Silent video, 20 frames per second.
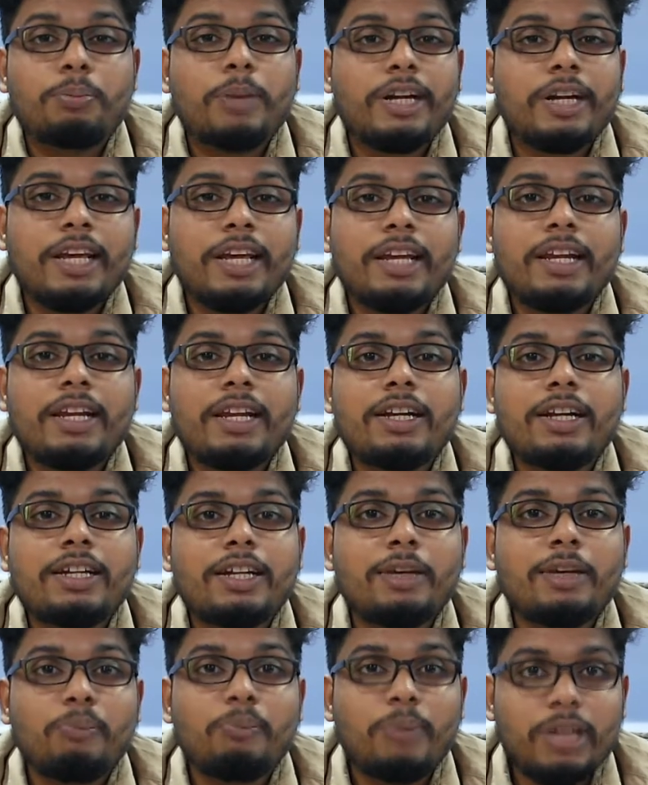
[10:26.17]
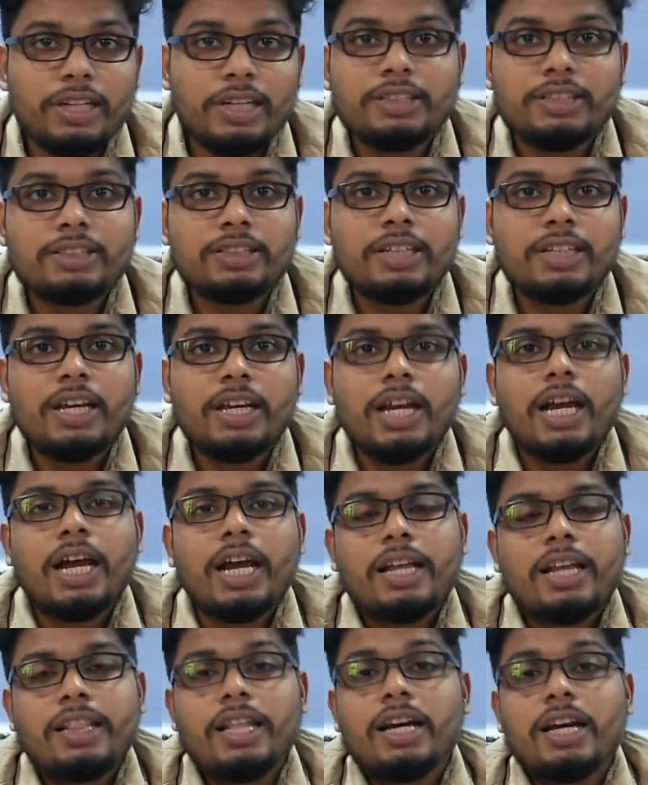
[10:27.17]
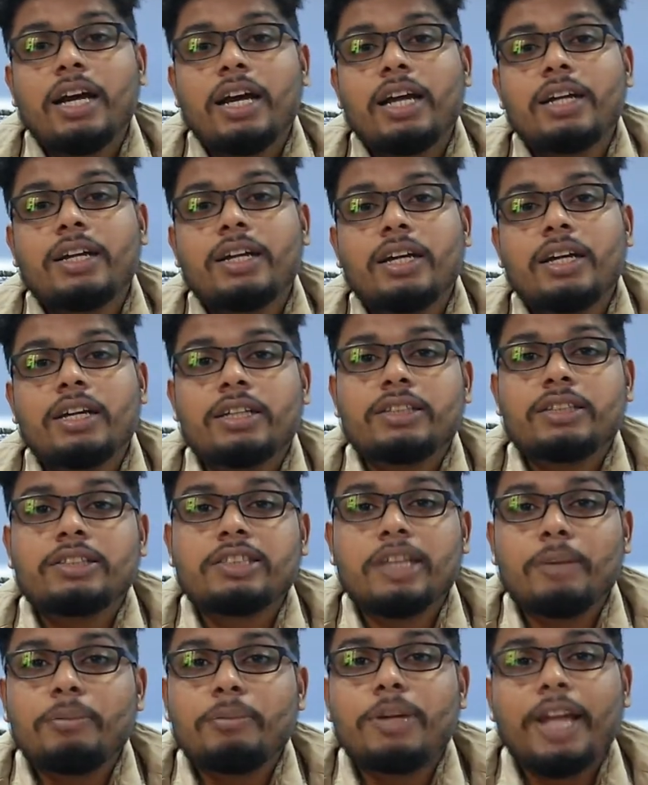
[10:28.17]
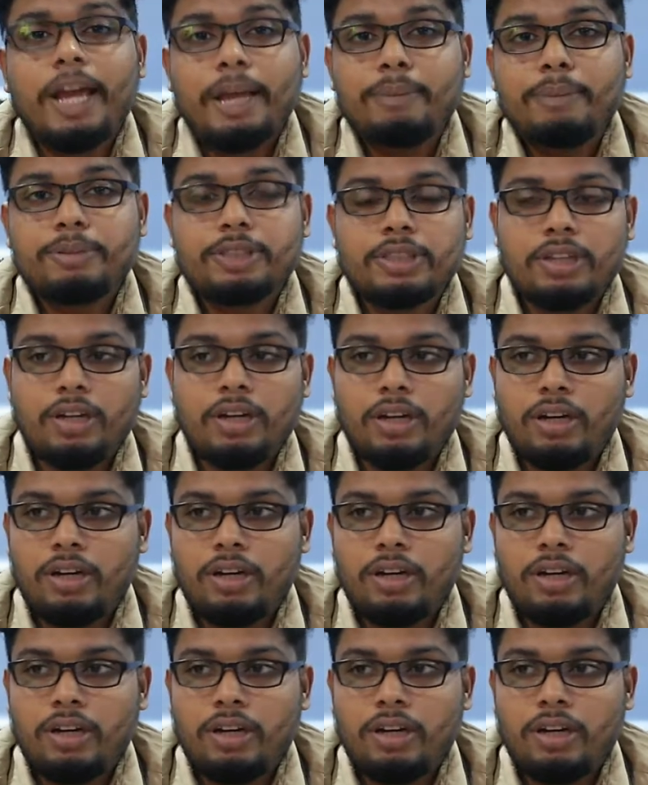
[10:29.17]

Materiality means that sometimes